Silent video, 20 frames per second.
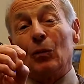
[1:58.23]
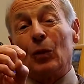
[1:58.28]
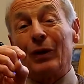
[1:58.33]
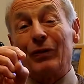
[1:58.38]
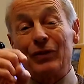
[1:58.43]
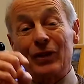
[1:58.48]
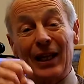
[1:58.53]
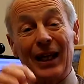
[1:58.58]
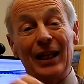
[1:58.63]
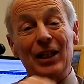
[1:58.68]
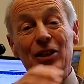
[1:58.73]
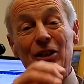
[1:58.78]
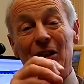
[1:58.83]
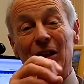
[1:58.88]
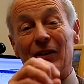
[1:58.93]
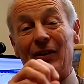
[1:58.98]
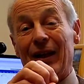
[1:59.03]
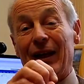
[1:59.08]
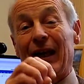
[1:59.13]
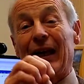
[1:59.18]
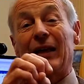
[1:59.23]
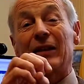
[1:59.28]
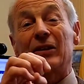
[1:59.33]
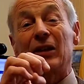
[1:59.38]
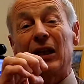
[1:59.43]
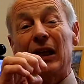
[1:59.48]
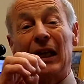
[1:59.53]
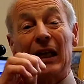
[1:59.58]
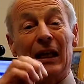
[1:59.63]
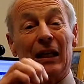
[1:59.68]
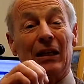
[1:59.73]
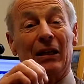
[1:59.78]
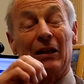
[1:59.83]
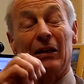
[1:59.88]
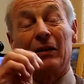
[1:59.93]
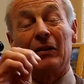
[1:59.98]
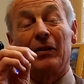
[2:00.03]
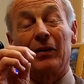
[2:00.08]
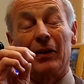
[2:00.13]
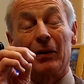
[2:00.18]
We've tested that
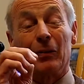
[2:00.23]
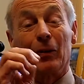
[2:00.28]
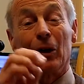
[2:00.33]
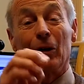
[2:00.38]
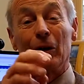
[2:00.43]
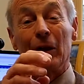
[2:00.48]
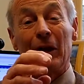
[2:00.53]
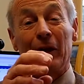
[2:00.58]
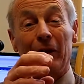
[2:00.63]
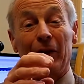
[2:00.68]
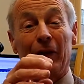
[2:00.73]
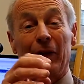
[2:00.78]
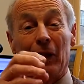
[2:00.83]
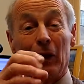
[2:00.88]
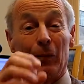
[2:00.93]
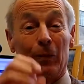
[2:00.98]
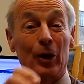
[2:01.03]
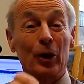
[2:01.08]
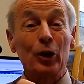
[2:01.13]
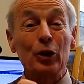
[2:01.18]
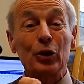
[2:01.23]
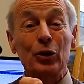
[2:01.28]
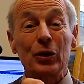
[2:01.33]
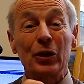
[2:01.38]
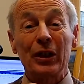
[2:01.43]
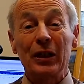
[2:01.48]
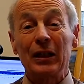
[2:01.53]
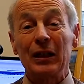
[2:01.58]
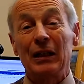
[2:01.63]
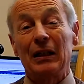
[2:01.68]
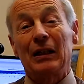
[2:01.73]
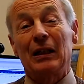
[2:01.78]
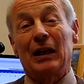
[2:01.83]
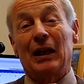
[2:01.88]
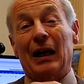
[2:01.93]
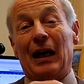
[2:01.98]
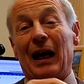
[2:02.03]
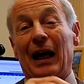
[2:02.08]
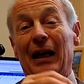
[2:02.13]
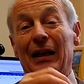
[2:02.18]
in the, uh, the laboratory
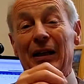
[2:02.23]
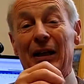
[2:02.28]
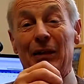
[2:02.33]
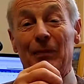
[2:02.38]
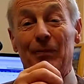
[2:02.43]
and